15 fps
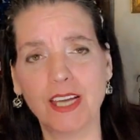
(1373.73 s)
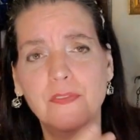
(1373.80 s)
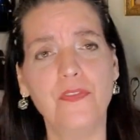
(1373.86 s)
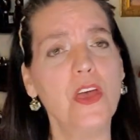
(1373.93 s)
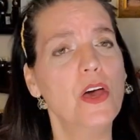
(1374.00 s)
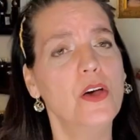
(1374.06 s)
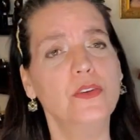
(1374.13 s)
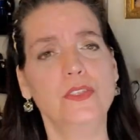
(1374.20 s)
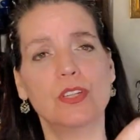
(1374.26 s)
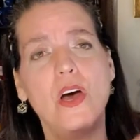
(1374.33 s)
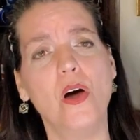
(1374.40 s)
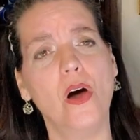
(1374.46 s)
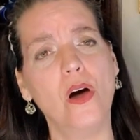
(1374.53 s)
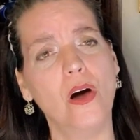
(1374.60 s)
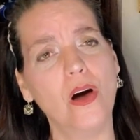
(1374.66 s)
if you
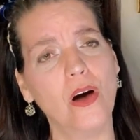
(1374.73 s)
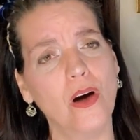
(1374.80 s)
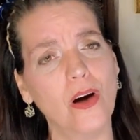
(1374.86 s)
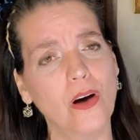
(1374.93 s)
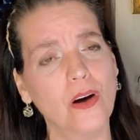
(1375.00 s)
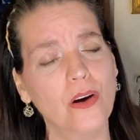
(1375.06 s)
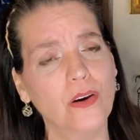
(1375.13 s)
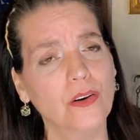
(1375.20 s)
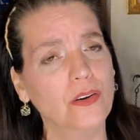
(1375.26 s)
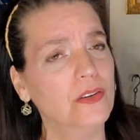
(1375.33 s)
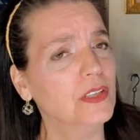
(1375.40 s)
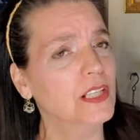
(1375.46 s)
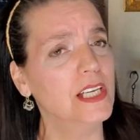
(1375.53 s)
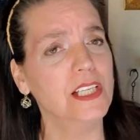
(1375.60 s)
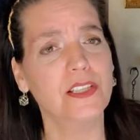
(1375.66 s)

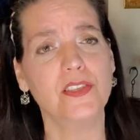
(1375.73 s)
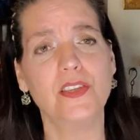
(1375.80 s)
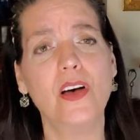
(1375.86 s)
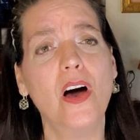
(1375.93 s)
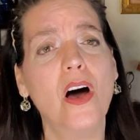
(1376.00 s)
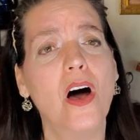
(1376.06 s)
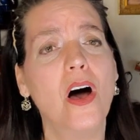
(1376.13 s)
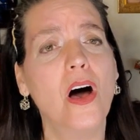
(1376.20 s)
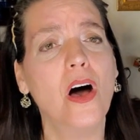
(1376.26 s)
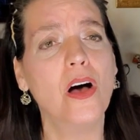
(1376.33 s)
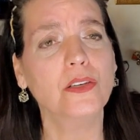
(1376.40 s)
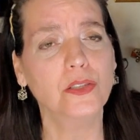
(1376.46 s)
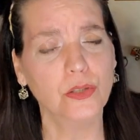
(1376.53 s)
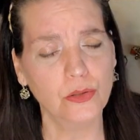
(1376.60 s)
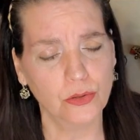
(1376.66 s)
don't, it's all